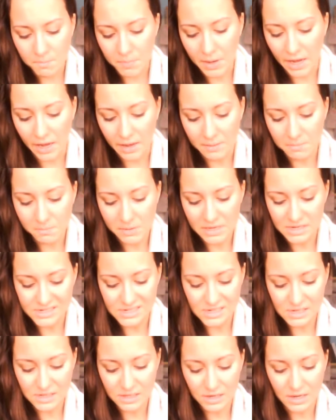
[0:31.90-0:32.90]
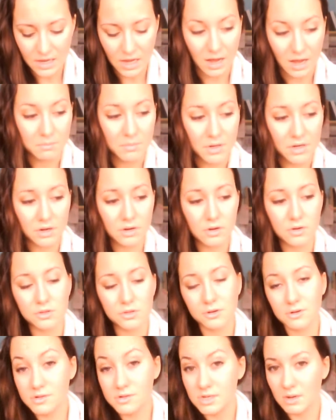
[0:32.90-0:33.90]
But basically, I'm going to go
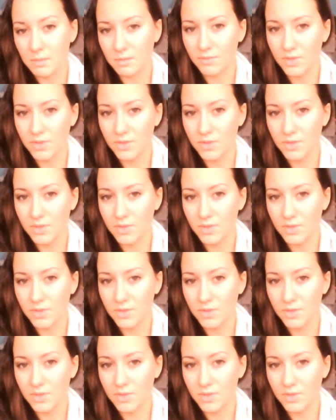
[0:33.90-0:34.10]
through some